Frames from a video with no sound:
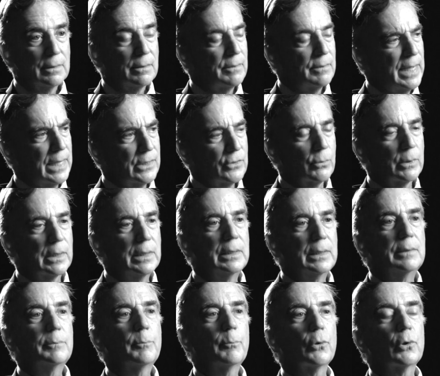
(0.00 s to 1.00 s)
That's what
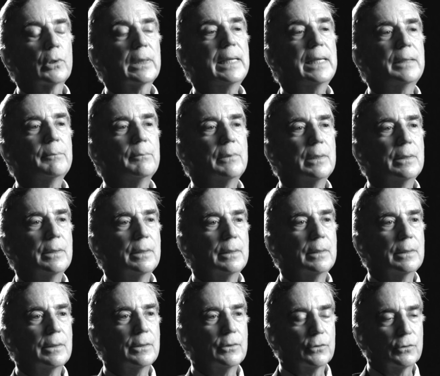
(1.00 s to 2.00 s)
he proclaimed in
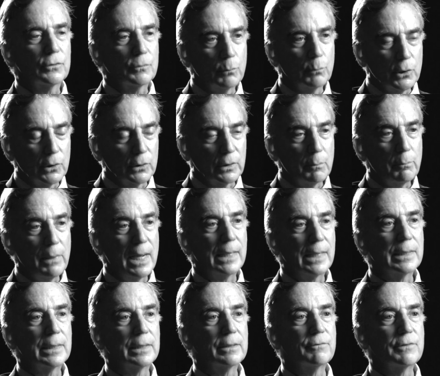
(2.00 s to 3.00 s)
his book, The
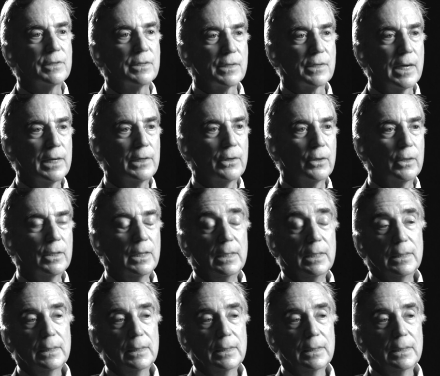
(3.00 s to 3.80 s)
Botany of Desire.